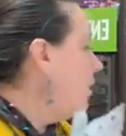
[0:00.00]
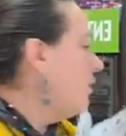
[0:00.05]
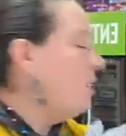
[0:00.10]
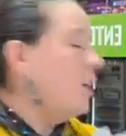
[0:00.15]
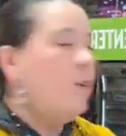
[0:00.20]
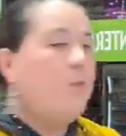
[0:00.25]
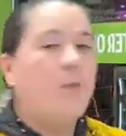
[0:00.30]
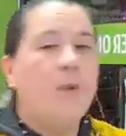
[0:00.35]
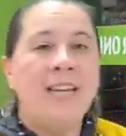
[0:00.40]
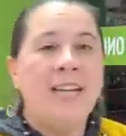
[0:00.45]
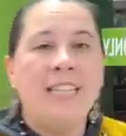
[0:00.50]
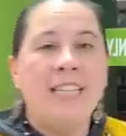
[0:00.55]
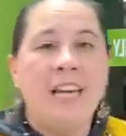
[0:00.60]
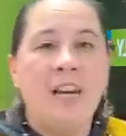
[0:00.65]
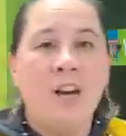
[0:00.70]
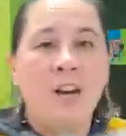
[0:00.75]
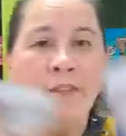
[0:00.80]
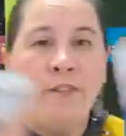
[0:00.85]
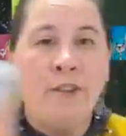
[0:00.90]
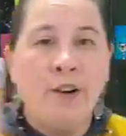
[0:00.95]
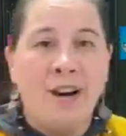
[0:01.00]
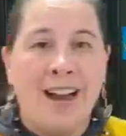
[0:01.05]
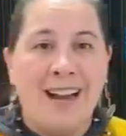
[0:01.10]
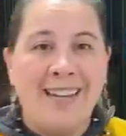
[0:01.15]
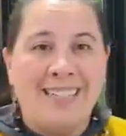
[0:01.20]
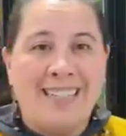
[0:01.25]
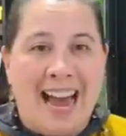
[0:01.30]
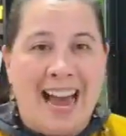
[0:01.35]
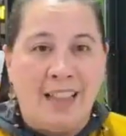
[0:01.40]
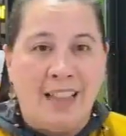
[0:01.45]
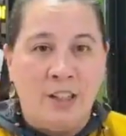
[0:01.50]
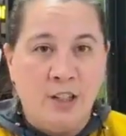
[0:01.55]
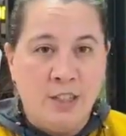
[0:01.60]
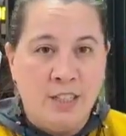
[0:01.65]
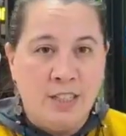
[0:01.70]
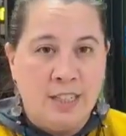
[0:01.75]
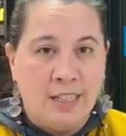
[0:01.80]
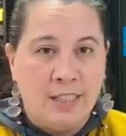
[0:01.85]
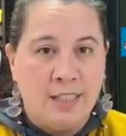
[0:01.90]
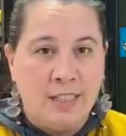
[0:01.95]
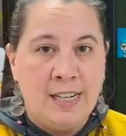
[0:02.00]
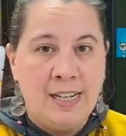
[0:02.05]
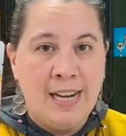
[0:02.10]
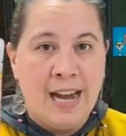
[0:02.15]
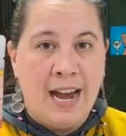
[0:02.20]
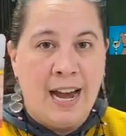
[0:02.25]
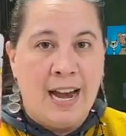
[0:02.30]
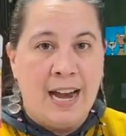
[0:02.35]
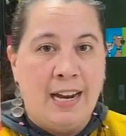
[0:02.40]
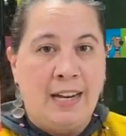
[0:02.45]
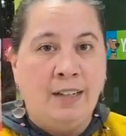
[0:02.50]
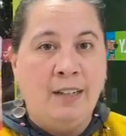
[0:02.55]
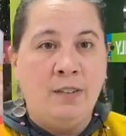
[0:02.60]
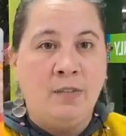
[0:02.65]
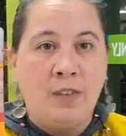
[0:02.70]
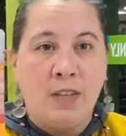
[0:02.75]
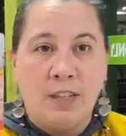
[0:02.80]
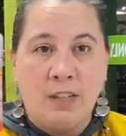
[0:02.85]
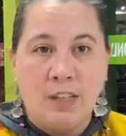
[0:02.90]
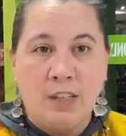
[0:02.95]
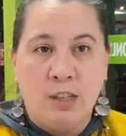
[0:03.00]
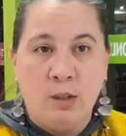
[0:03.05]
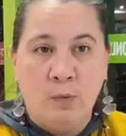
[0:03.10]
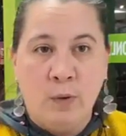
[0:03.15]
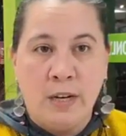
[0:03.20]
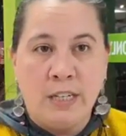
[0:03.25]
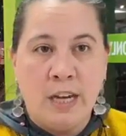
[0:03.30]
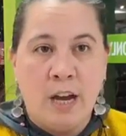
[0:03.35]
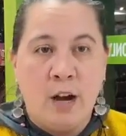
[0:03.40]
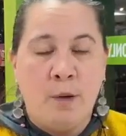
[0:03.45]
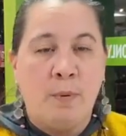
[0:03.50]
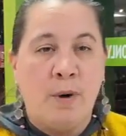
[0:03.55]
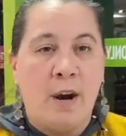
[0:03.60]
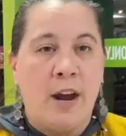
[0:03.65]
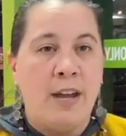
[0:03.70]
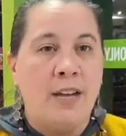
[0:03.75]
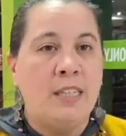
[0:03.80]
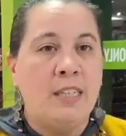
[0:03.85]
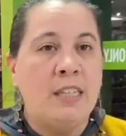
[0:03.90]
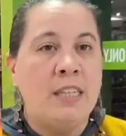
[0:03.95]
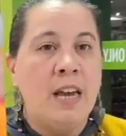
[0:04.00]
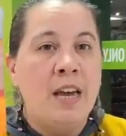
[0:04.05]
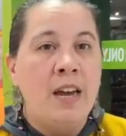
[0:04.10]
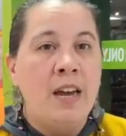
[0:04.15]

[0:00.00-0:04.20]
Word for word: They retail for a dollar sixty-nine. That's the retail price.